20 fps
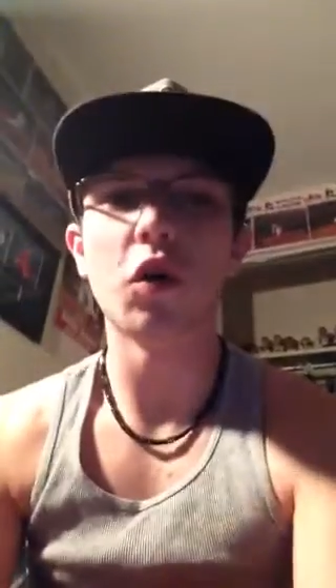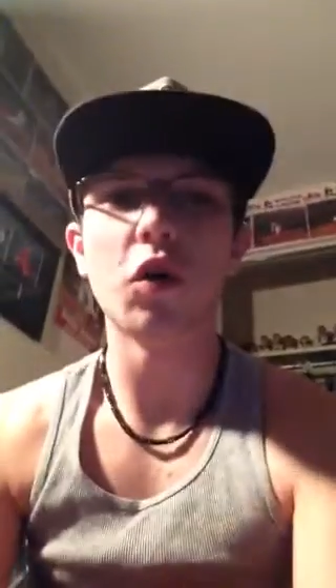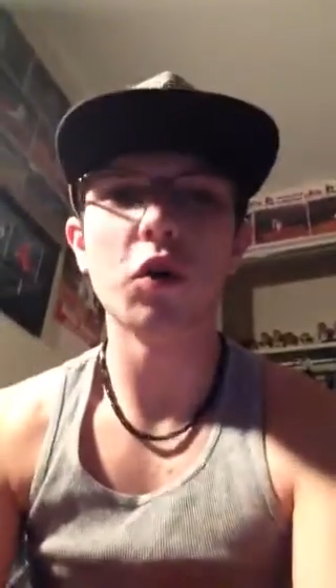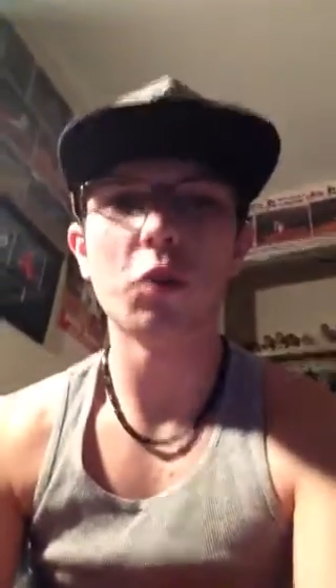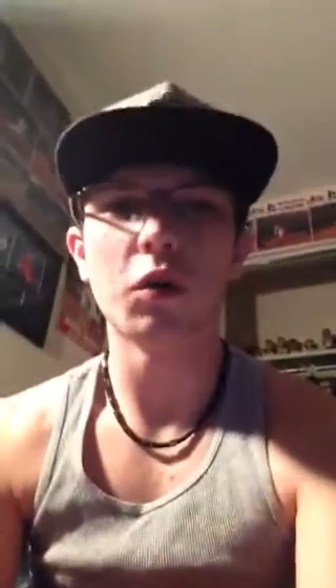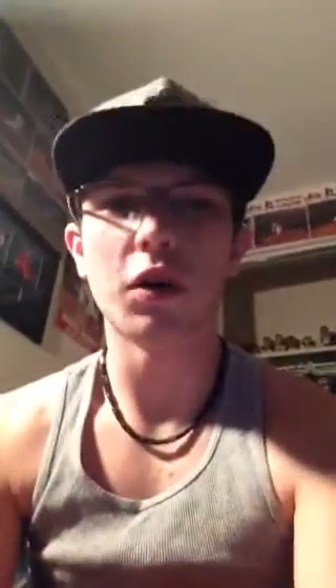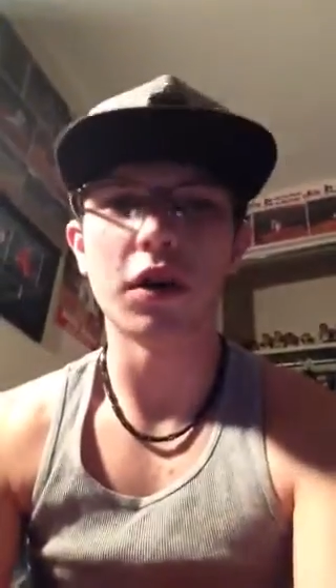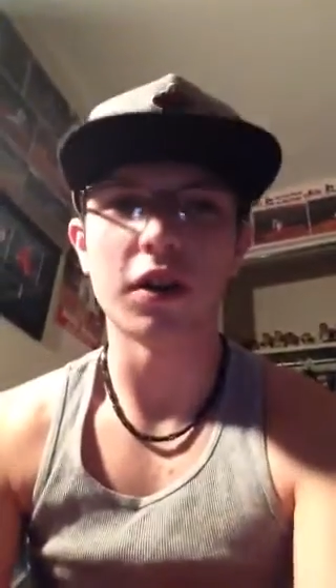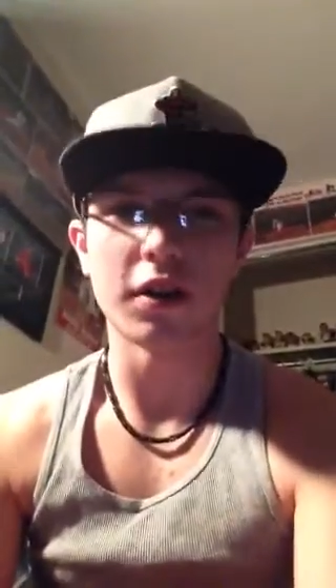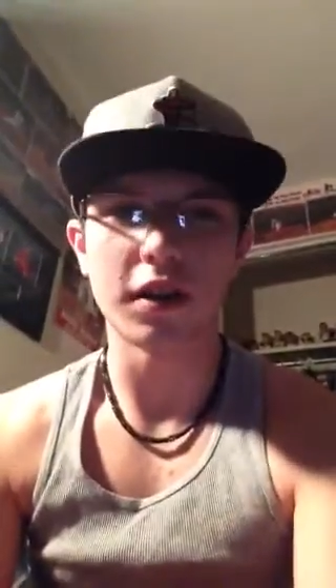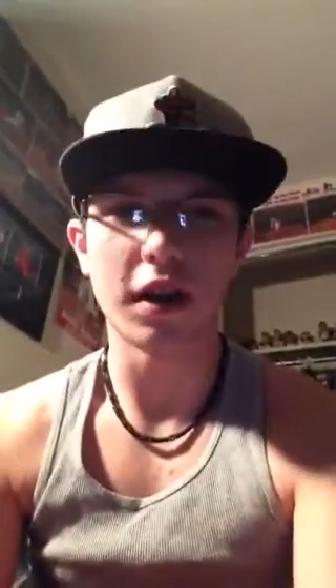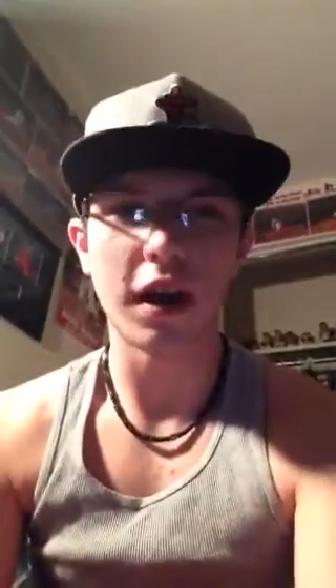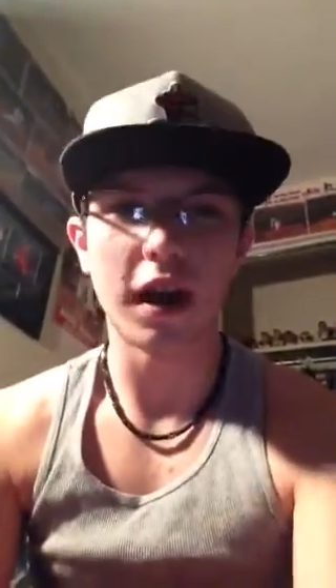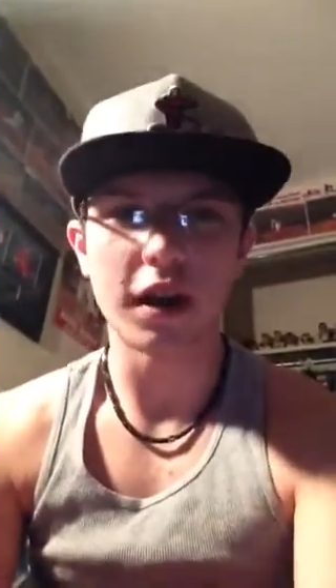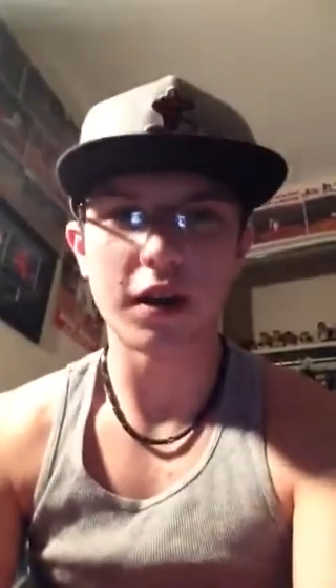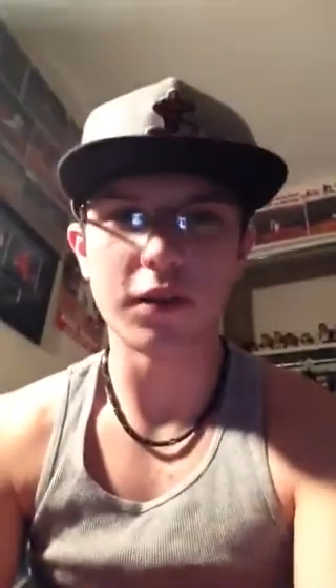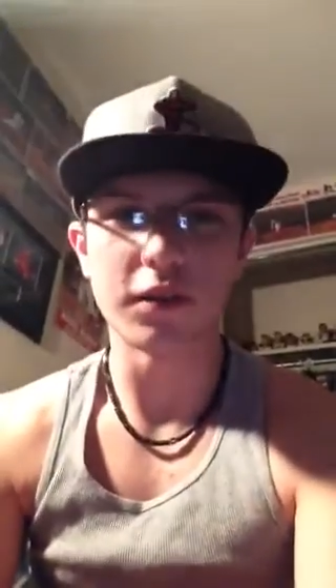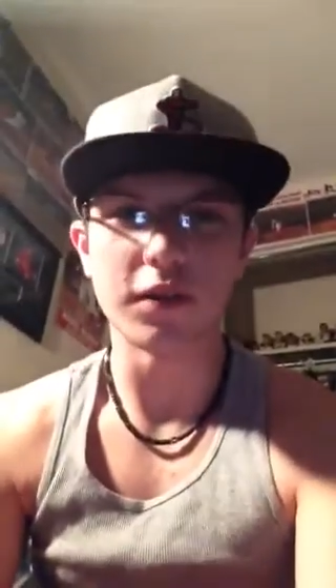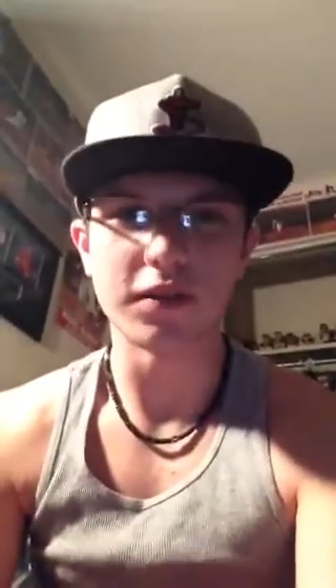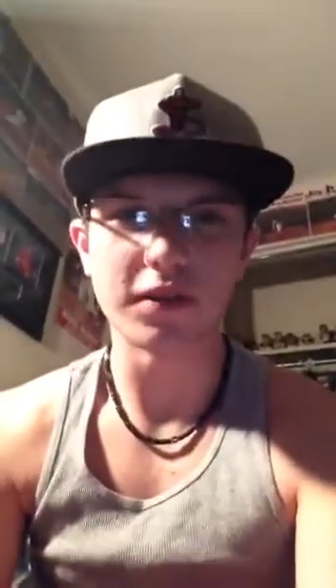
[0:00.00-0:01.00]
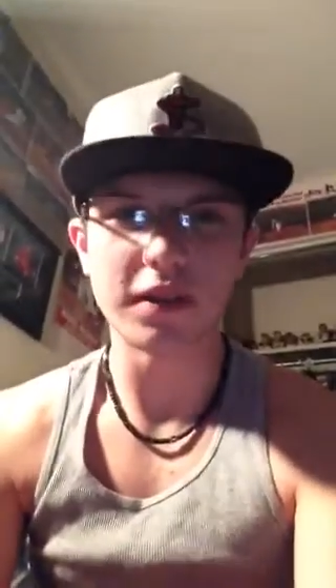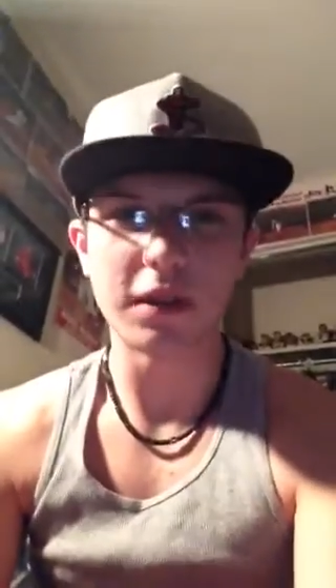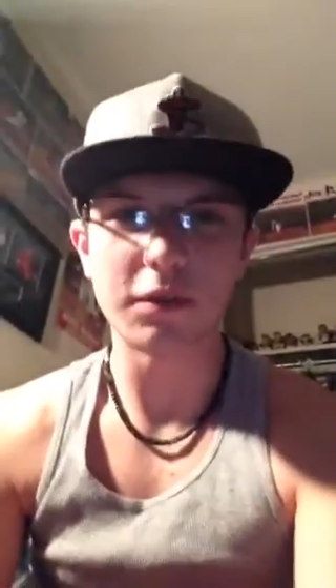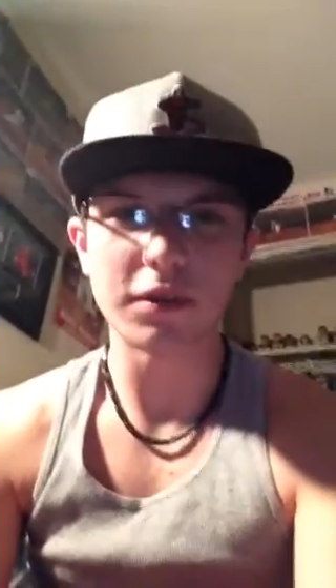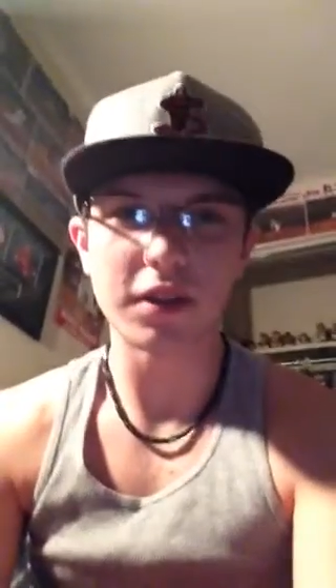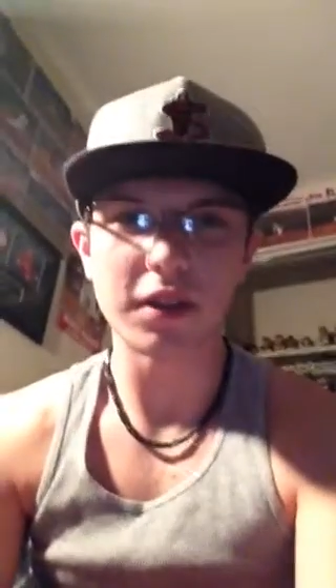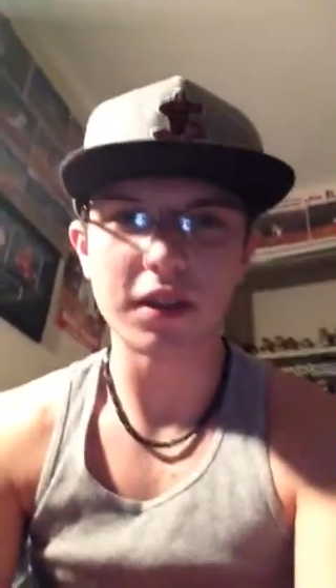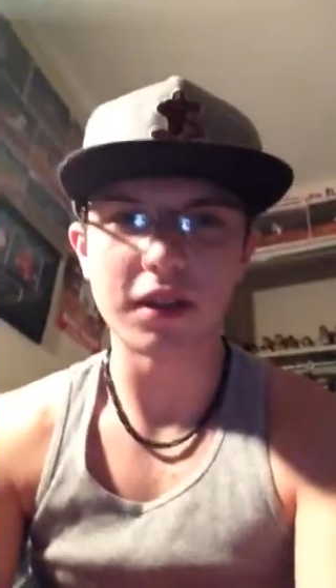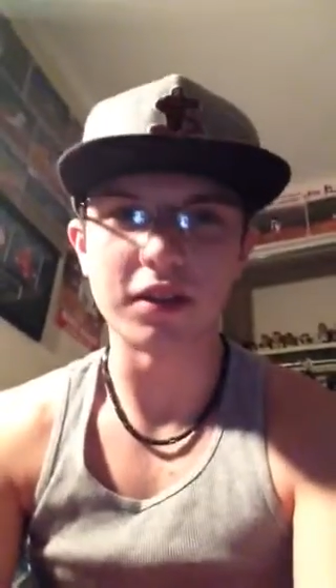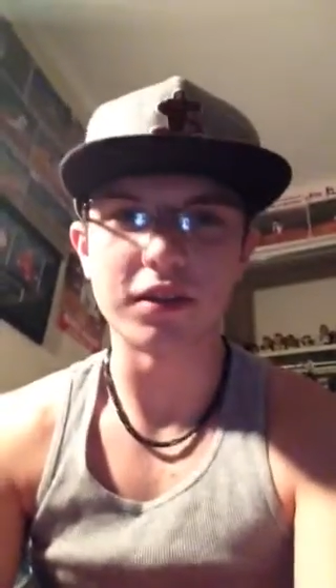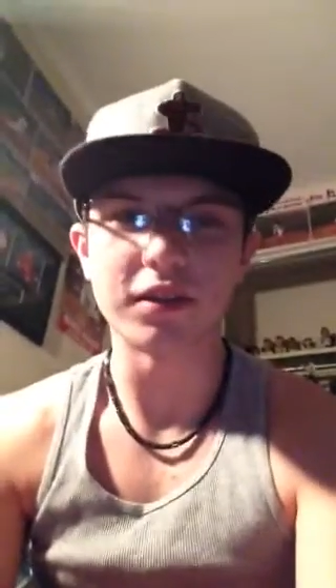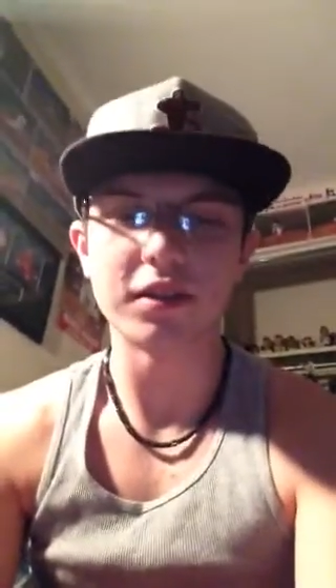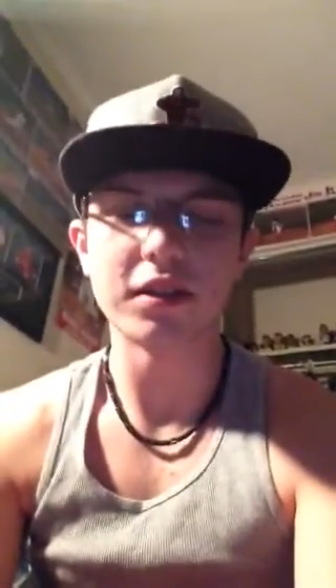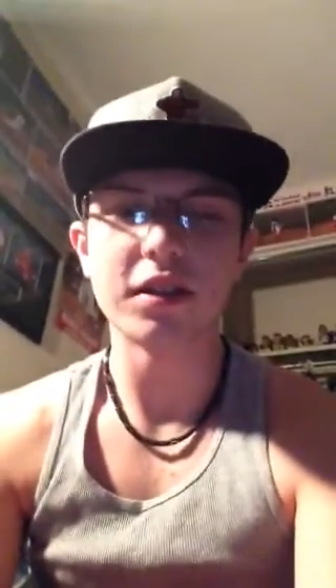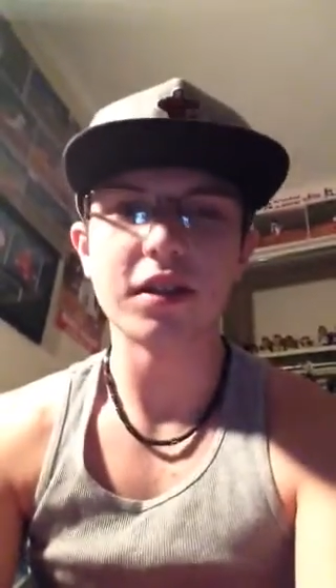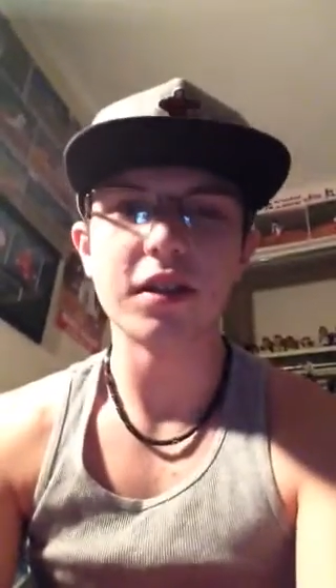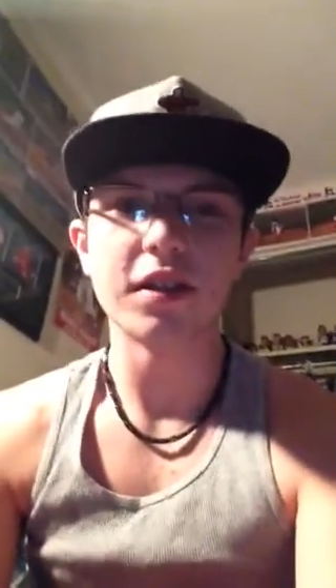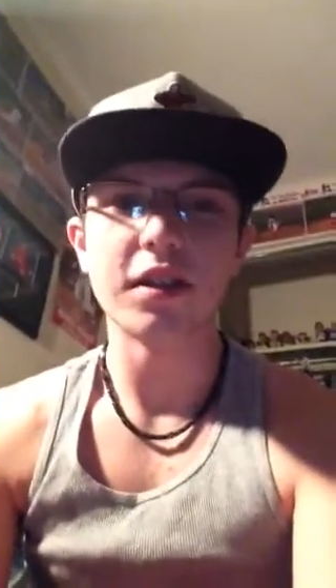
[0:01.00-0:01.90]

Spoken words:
only one out of the 7 kids